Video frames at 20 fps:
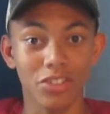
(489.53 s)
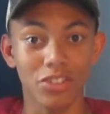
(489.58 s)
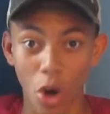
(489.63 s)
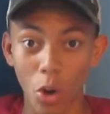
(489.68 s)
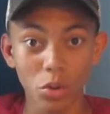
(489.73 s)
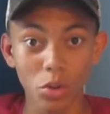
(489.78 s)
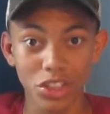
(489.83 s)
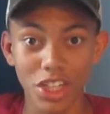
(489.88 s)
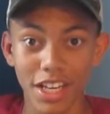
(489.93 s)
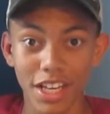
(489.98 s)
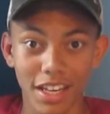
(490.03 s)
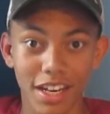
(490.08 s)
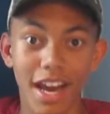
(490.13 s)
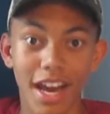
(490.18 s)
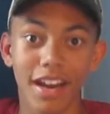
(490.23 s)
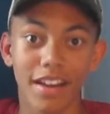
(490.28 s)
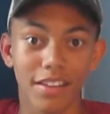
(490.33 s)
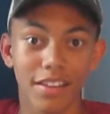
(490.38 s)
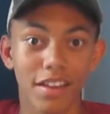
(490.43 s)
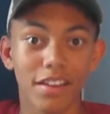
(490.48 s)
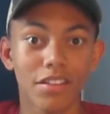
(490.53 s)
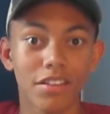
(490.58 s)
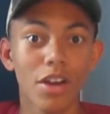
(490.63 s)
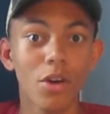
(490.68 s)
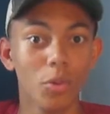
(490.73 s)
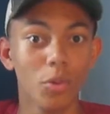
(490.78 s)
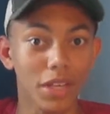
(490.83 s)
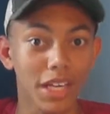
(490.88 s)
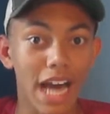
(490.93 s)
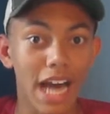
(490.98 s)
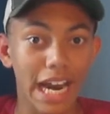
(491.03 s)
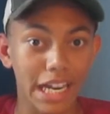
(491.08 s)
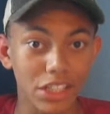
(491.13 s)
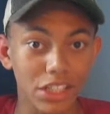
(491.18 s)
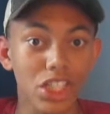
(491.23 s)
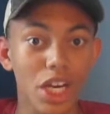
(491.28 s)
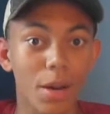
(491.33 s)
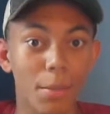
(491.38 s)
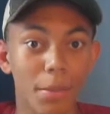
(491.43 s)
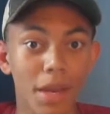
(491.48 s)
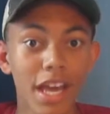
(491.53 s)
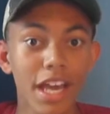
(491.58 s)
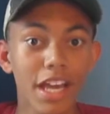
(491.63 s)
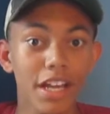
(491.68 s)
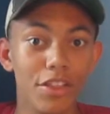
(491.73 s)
Don't chicken out of this. We gotta jump.